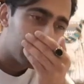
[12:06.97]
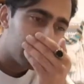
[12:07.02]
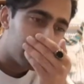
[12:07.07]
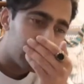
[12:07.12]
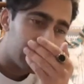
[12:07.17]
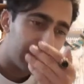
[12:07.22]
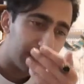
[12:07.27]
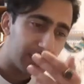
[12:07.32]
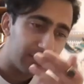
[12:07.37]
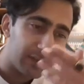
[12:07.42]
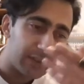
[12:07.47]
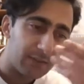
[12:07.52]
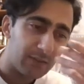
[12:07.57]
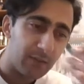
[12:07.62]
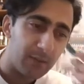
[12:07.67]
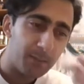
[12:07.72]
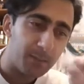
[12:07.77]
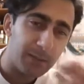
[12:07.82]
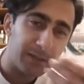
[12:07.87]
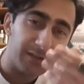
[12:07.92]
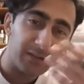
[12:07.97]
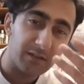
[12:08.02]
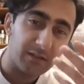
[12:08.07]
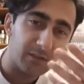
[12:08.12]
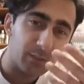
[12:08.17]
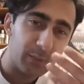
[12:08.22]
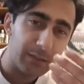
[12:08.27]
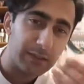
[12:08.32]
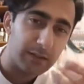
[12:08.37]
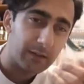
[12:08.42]
because that's a bitter
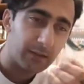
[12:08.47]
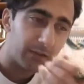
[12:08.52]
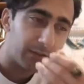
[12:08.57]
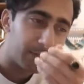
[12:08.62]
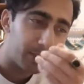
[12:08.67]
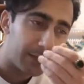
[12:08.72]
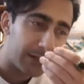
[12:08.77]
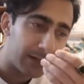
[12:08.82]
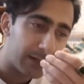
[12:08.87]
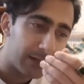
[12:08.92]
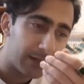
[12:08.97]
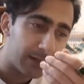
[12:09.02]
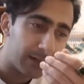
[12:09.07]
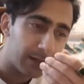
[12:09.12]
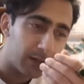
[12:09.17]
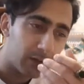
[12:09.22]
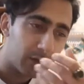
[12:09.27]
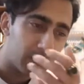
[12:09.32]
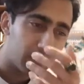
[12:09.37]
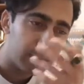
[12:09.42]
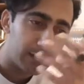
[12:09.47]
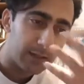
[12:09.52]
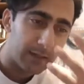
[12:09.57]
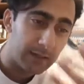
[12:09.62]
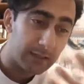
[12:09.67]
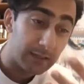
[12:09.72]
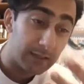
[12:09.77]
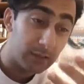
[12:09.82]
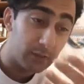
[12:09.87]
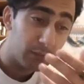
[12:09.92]
sweetness about it, along with the
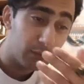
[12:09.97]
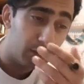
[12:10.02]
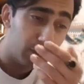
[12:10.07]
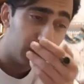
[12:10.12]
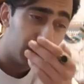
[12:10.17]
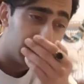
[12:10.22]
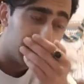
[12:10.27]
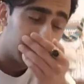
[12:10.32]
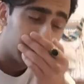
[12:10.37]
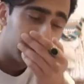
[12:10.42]
honeyed oud.